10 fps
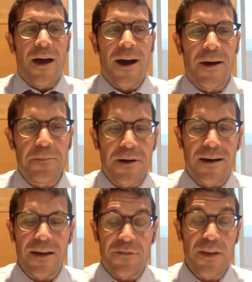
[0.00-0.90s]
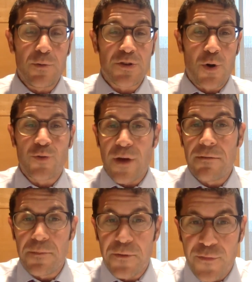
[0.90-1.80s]
If he was called
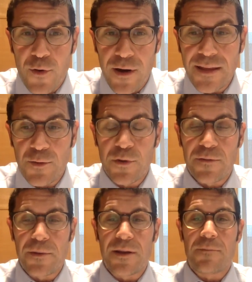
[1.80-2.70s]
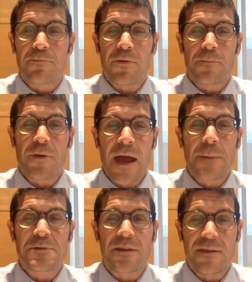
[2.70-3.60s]
Rebbe beforehand, it would have been
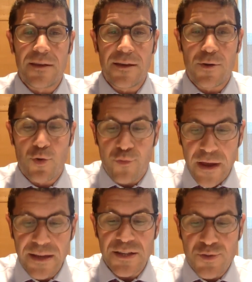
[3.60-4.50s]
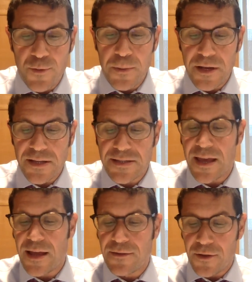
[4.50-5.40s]
perhaps the greatest rabbinic
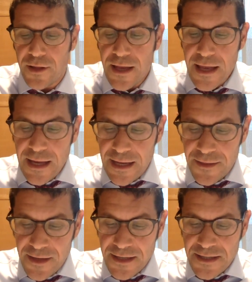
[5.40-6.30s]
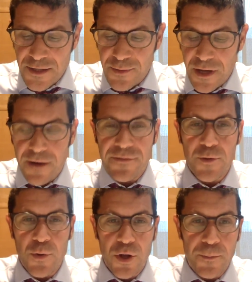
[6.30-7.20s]
scandal in the history of the
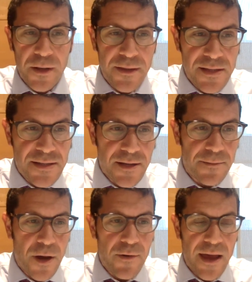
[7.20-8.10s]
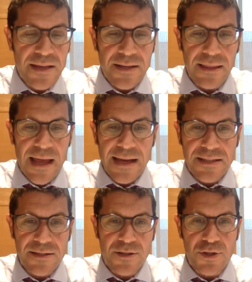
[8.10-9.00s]
world. But this Gemara has a
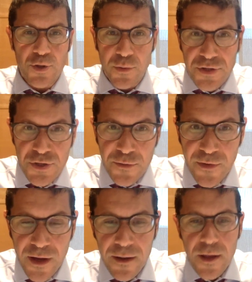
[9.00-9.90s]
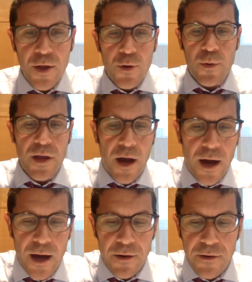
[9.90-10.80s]
lot to do with Teshuva. We
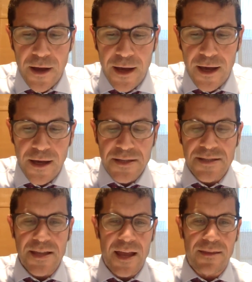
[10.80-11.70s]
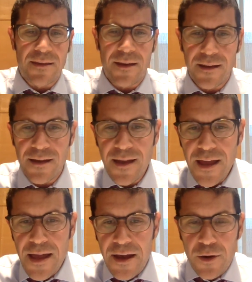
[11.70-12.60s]
are standing
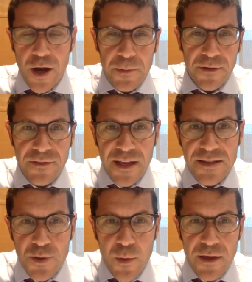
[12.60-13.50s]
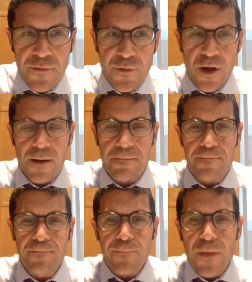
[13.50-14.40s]
a couple of days away
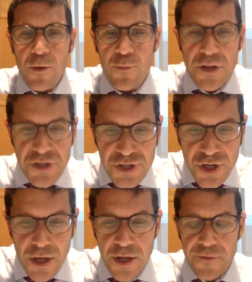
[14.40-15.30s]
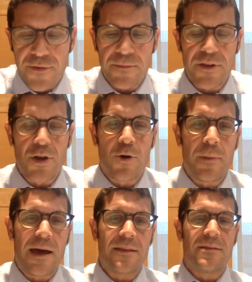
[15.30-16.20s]
from Rosh Hashanah, from the Yom
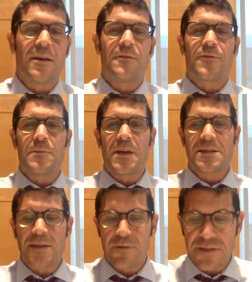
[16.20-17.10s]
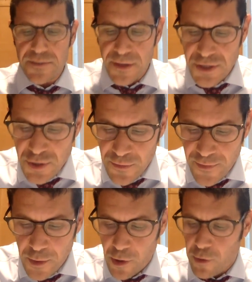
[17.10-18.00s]
Hadin, from the Aseret Simei
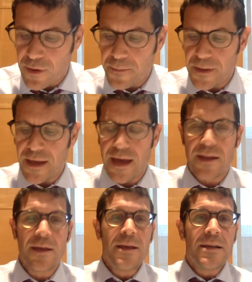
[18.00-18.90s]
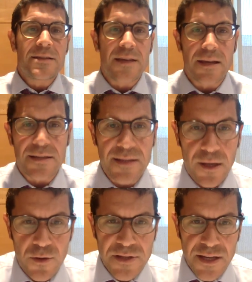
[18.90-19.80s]
Teshuva. We already began saying
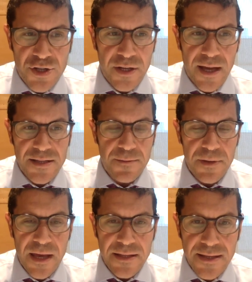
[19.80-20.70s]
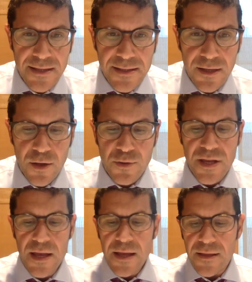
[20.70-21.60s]
Slichos. Ashkenazim began saying Slichos
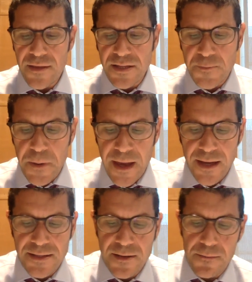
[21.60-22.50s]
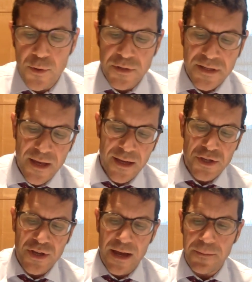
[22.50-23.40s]
this past Motzei
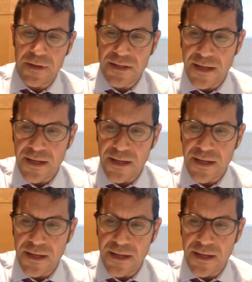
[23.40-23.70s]
Shabbos.